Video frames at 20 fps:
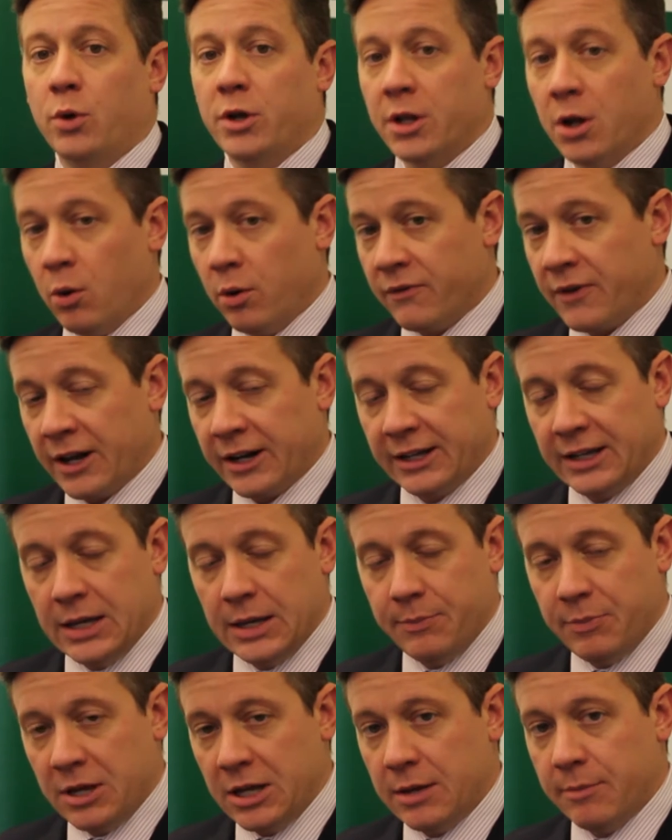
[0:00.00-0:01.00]
We know we've got to
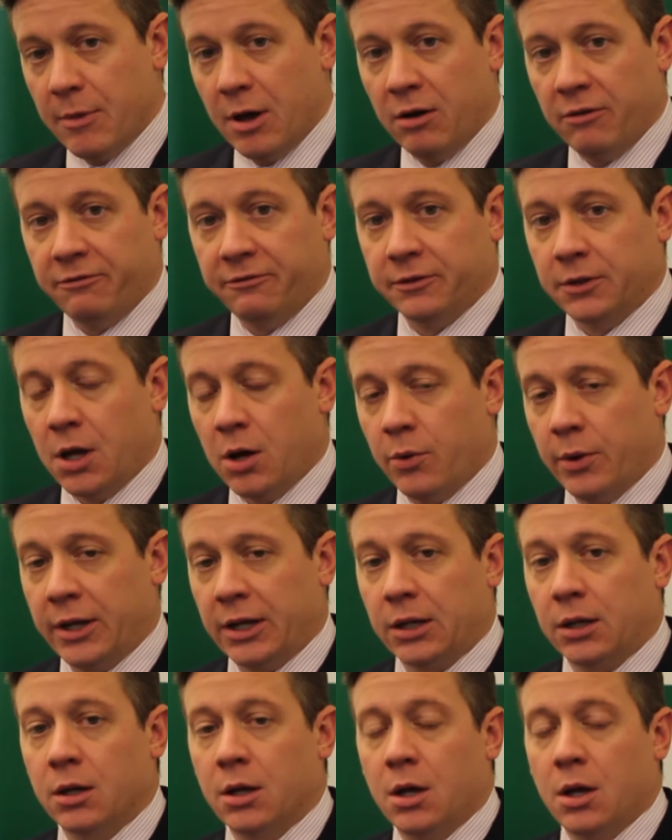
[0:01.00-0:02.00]
keep email
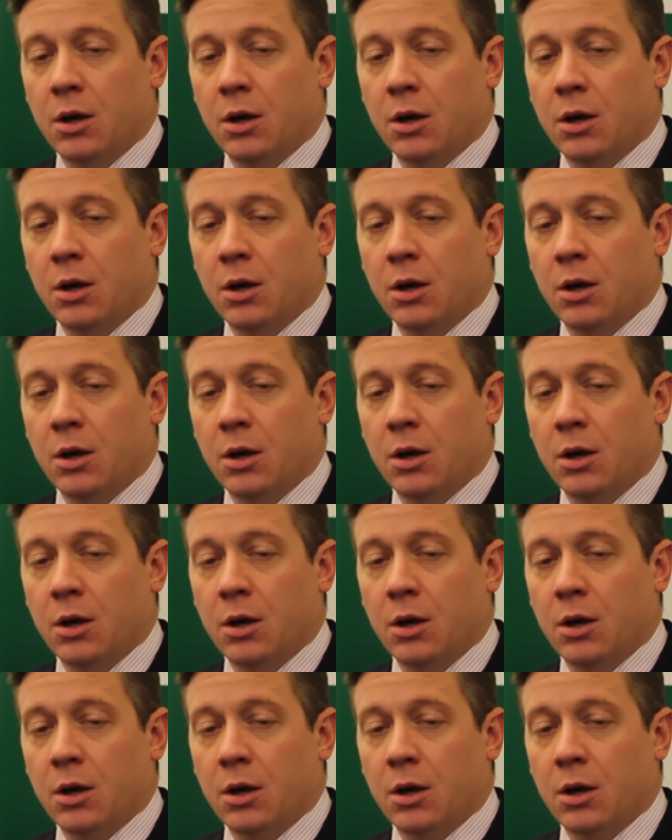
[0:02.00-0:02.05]
flowing.